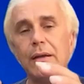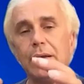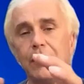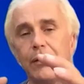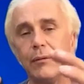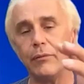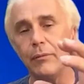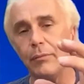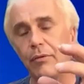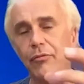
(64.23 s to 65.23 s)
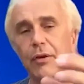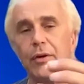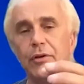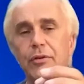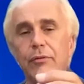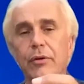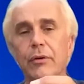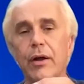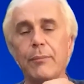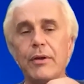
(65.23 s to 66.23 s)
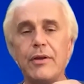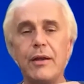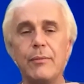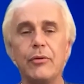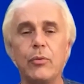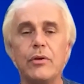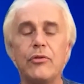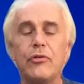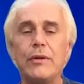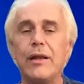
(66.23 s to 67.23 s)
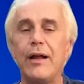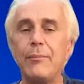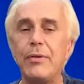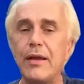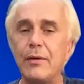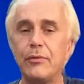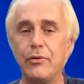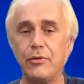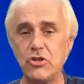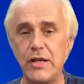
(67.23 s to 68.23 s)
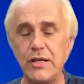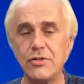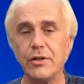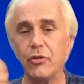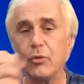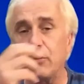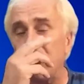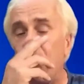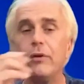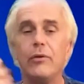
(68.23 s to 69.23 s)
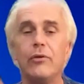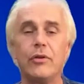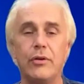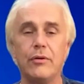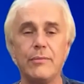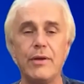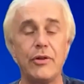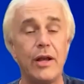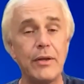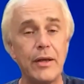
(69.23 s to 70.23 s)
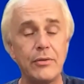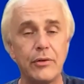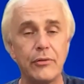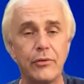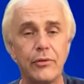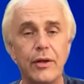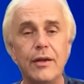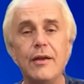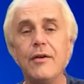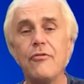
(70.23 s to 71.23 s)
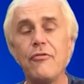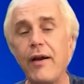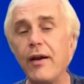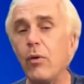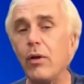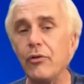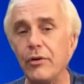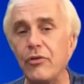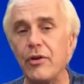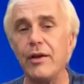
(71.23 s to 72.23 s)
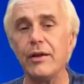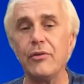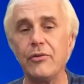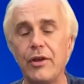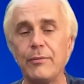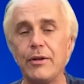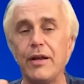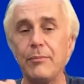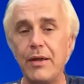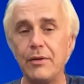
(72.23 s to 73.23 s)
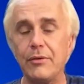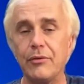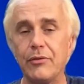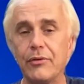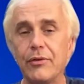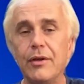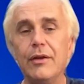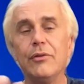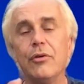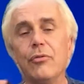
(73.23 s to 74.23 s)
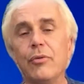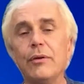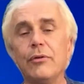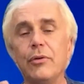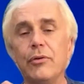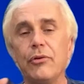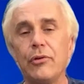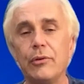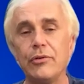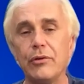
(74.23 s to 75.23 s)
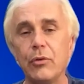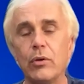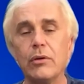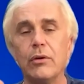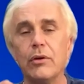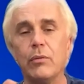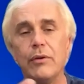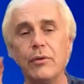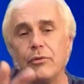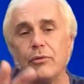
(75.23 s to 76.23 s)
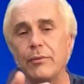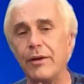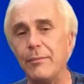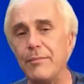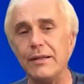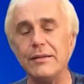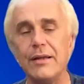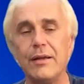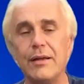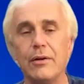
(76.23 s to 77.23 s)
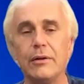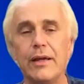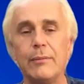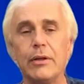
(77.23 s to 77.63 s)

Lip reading: the configuration of your IP tables, we're assuming that IP addresses are changing. So we don't want to do security based on IP addresses. Firewalls are designed to segment on IP addresses. So if we introduce a solution at the workload where we do some kind of metadata or labeling,